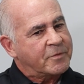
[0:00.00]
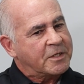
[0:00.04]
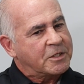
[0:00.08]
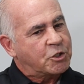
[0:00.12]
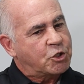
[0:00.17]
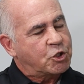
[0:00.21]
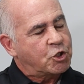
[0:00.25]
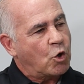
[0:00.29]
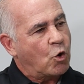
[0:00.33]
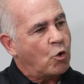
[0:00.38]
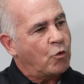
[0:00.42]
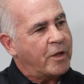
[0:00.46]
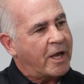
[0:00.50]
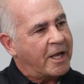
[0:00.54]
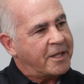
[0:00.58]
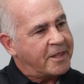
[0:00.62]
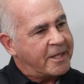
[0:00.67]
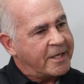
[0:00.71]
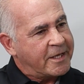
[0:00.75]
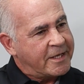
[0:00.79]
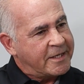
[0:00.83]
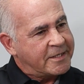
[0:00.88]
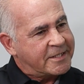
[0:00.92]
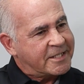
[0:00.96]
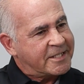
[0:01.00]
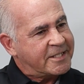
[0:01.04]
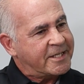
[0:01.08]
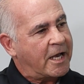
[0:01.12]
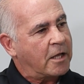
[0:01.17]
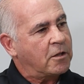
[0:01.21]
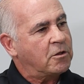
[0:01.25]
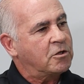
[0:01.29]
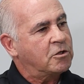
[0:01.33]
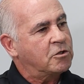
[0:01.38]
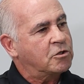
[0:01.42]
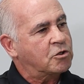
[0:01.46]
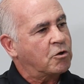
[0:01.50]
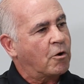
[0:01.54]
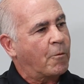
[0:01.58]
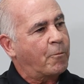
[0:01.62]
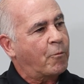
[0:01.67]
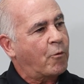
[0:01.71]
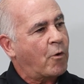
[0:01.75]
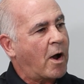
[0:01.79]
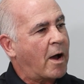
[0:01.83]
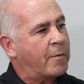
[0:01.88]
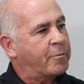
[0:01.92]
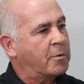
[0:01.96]
show that the sellers are
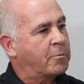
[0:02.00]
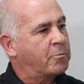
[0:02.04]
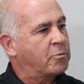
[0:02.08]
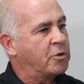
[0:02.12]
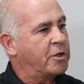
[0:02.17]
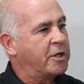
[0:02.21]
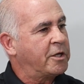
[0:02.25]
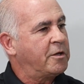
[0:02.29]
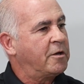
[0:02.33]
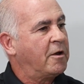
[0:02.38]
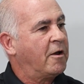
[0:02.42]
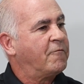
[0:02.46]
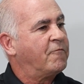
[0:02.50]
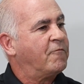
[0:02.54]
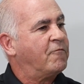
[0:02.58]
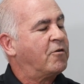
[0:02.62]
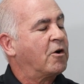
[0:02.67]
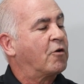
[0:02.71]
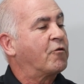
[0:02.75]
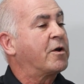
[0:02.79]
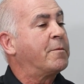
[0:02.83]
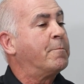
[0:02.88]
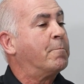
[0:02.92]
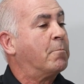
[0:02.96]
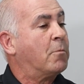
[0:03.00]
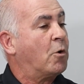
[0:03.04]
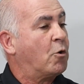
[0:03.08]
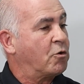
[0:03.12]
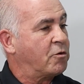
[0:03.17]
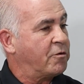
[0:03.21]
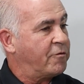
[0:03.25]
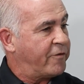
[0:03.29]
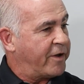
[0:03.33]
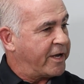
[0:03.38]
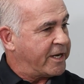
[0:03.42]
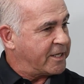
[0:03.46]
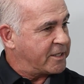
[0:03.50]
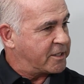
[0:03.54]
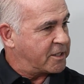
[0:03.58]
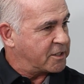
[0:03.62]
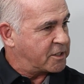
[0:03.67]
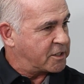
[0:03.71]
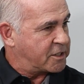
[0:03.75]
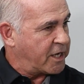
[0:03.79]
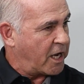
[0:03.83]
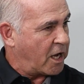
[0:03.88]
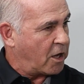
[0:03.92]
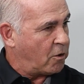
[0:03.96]
probably very motivated to
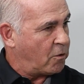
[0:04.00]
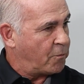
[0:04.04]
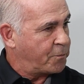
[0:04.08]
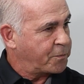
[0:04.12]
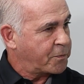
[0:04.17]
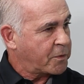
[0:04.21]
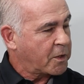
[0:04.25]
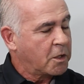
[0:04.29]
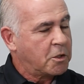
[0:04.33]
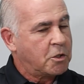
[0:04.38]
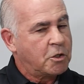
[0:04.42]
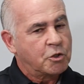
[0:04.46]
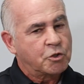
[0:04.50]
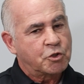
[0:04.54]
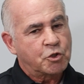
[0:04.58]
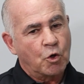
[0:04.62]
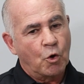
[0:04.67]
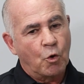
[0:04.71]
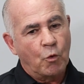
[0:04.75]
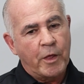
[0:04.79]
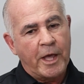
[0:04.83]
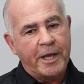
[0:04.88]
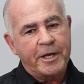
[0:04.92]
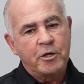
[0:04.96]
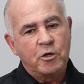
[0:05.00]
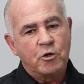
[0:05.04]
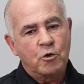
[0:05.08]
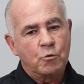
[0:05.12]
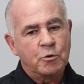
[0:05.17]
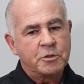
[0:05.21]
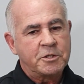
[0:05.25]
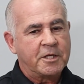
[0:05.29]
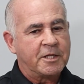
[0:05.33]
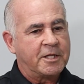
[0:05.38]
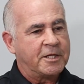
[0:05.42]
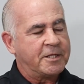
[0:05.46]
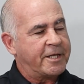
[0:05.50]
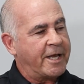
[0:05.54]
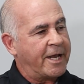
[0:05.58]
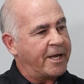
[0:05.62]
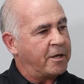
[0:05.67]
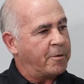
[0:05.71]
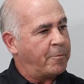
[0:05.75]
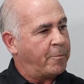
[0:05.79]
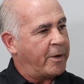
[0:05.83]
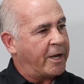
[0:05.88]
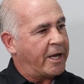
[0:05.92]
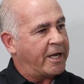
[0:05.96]
sell. So they can go into the
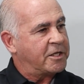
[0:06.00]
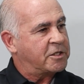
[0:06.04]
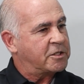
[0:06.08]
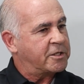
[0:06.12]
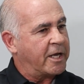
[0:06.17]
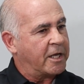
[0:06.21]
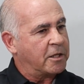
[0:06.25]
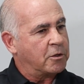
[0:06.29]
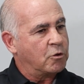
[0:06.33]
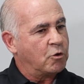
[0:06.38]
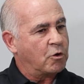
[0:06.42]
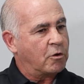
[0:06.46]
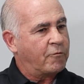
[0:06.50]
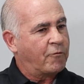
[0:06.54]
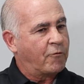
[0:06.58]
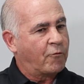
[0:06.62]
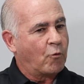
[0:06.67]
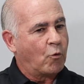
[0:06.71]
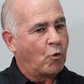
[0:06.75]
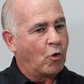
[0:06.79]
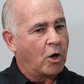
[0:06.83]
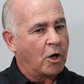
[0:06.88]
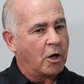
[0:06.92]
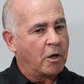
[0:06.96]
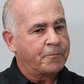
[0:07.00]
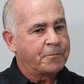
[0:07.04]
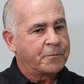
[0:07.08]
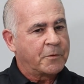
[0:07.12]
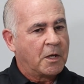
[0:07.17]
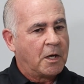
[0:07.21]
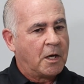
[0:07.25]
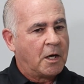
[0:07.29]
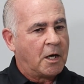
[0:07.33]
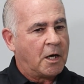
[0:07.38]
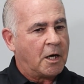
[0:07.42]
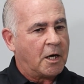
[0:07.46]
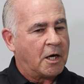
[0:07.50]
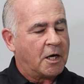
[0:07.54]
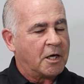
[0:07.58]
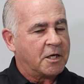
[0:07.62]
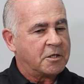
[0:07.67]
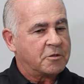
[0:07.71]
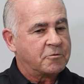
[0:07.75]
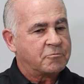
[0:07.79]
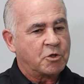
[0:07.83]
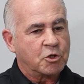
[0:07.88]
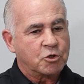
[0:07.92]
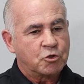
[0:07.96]
database and look for
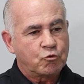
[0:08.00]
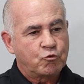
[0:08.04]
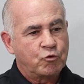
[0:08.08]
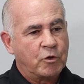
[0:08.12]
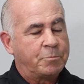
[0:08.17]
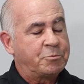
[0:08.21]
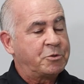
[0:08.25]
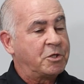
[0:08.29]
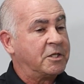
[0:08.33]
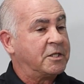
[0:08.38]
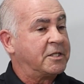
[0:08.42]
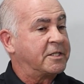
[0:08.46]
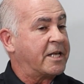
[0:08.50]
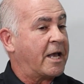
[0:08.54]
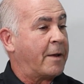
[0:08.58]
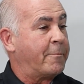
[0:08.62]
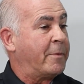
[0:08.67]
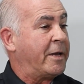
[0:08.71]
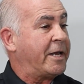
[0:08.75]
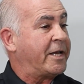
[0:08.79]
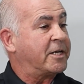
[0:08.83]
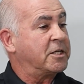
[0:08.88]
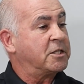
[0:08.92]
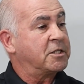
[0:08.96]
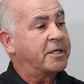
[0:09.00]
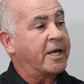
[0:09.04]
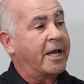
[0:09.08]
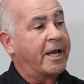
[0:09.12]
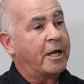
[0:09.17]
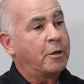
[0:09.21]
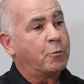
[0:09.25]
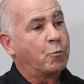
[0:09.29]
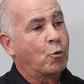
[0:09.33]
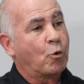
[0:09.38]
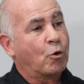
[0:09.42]
descriptions that may contain